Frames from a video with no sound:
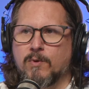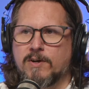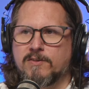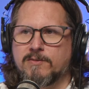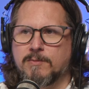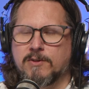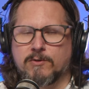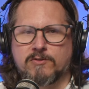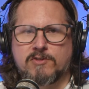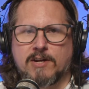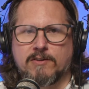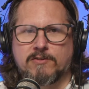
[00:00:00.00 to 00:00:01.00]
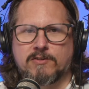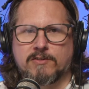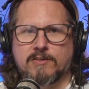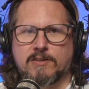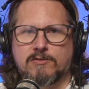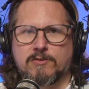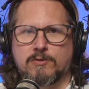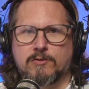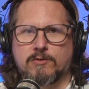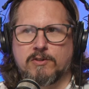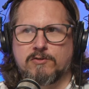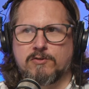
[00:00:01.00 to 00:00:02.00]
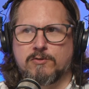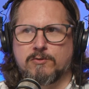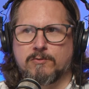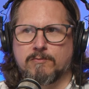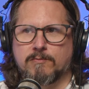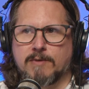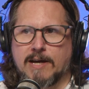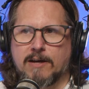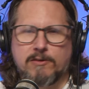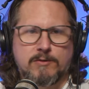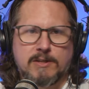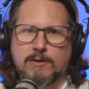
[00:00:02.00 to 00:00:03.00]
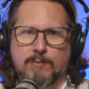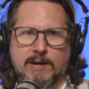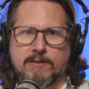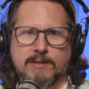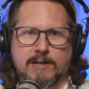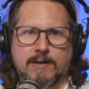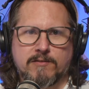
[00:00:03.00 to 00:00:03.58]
are some of those challenges that you how do you get around that?